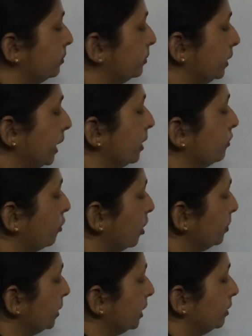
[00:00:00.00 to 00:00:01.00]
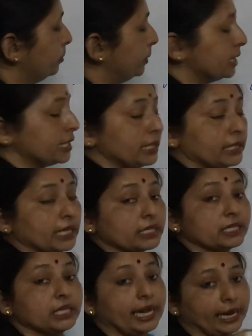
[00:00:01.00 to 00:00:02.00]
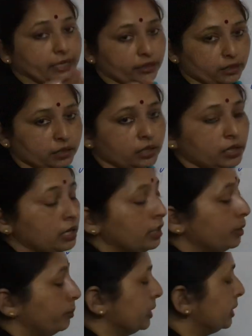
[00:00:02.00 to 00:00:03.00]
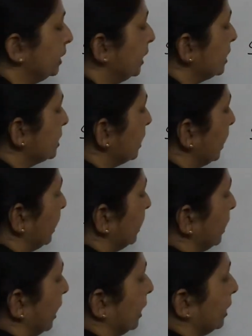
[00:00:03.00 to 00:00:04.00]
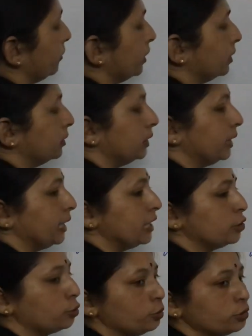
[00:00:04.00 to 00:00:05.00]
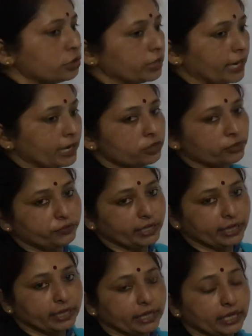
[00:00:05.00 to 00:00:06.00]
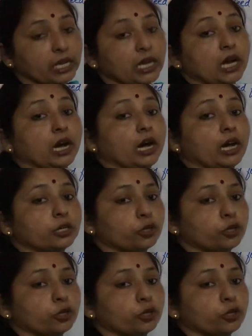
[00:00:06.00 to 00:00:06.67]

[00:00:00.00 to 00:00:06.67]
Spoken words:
they are formed present as a ladder. And within these two strands of DNA are